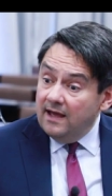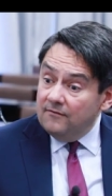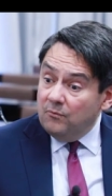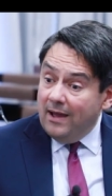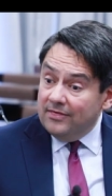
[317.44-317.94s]

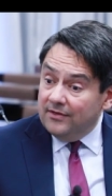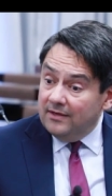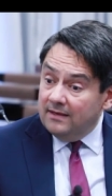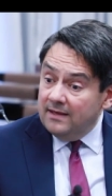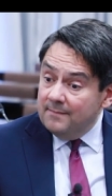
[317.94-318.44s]
of
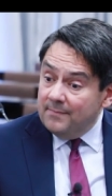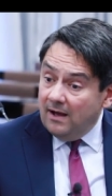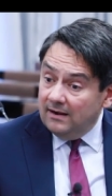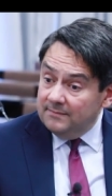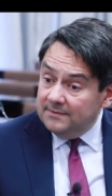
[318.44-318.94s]
whether
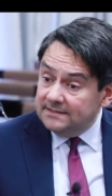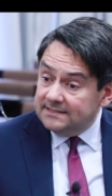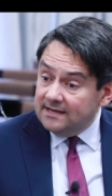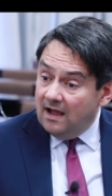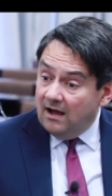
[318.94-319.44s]

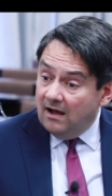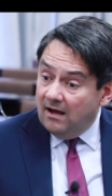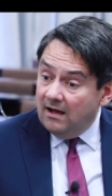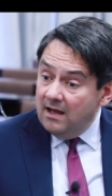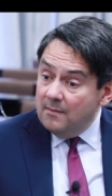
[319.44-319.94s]
parliaments
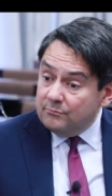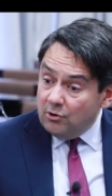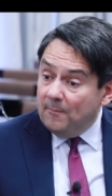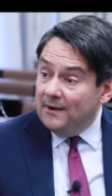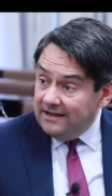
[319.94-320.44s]
are
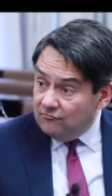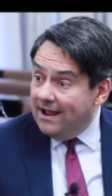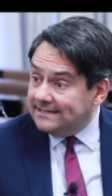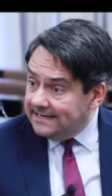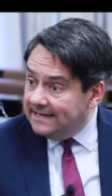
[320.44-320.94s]
properly
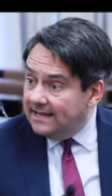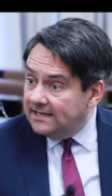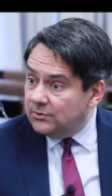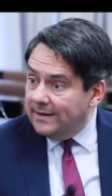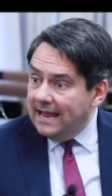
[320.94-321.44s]
ready
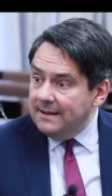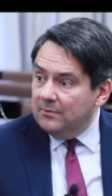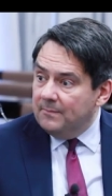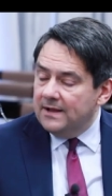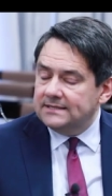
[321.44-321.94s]
to
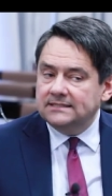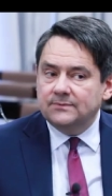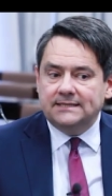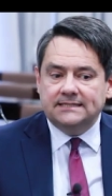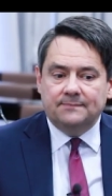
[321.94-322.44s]
enable
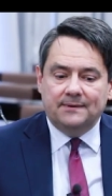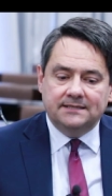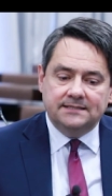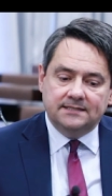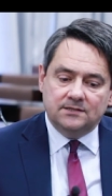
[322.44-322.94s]
persons with
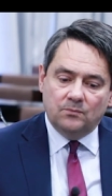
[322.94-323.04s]
disabilities